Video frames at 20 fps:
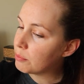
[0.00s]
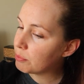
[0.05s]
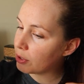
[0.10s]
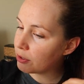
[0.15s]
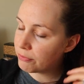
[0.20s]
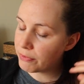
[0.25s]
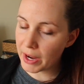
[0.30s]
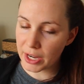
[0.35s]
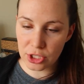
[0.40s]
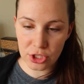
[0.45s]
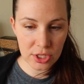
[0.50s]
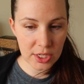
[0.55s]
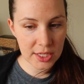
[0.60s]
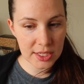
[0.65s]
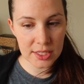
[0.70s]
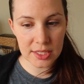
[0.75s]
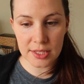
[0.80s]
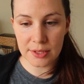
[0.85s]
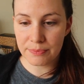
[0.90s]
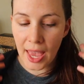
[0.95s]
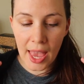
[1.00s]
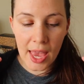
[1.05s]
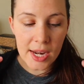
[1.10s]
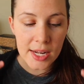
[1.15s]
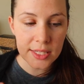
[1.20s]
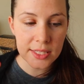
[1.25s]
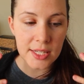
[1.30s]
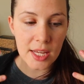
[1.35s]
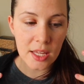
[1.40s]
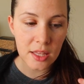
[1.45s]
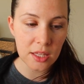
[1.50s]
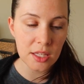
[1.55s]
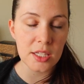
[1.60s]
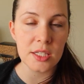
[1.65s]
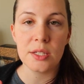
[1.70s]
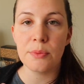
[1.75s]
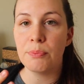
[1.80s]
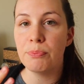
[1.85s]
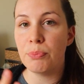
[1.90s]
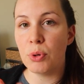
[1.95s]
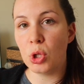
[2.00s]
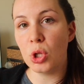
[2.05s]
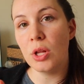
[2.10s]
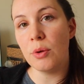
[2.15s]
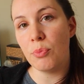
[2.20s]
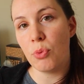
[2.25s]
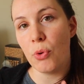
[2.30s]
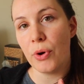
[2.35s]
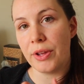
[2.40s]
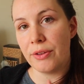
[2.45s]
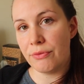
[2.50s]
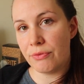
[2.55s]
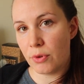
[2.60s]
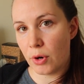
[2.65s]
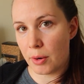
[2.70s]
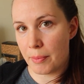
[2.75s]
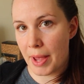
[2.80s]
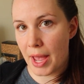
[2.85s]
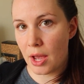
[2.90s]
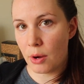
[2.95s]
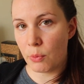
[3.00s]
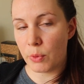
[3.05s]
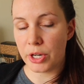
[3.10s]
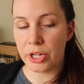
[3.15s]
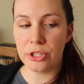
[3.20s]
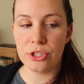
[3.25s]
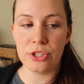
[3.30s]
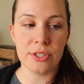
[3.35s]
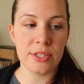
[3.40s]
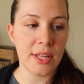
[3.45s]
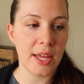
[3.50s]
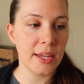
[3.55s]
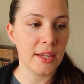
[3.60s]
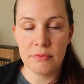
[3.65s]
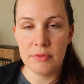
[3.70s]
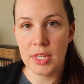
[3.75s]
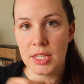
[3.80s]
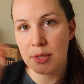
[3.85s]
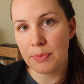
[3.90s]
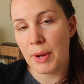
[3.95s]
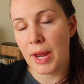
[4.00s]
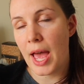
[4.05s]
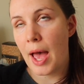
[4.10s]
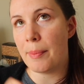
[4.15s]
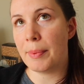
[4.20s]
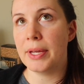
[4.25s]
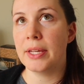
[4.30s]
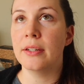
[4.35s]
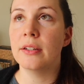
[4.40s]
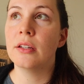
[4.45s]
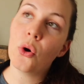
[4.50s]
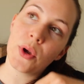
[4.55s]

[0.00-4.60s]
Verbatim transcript: perfectionist and it's in this bullet point format where you just like this might happen